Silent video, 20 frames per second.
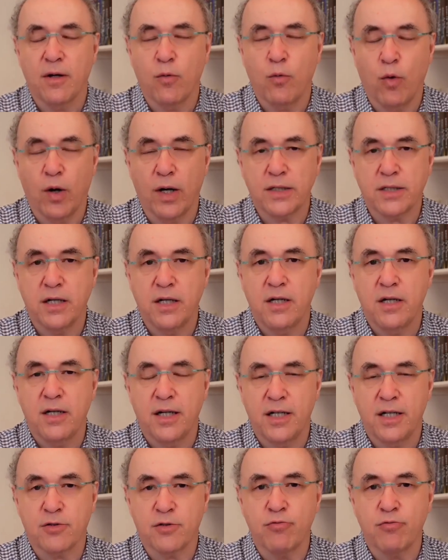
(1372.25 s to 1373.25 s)
What
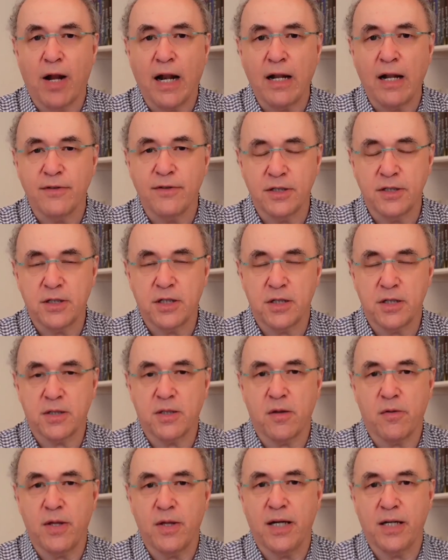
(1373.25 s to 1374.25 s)
is relevant is
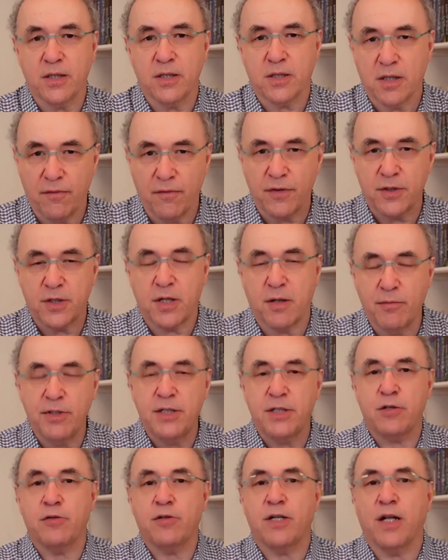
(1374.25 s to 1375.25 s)
the things that for some
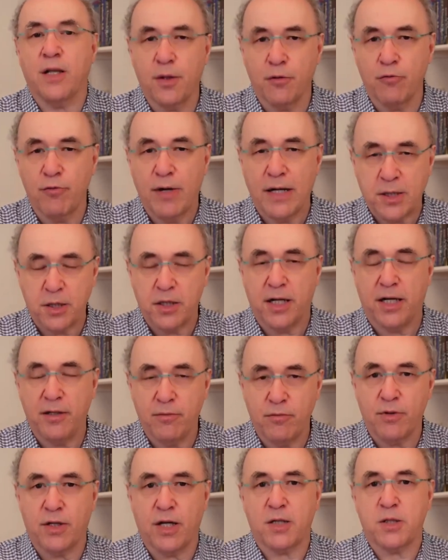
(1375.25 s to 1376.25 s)
reason or another resonate
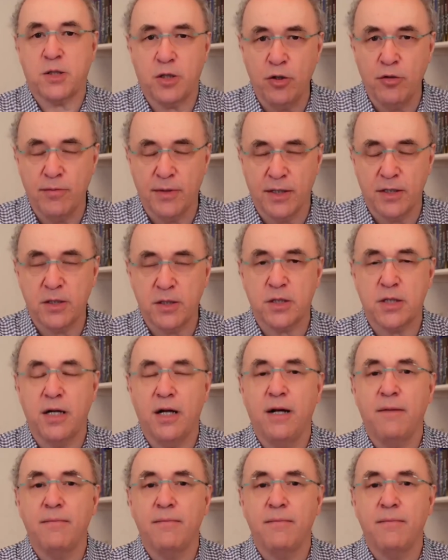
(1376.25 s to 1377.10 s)
with us humans.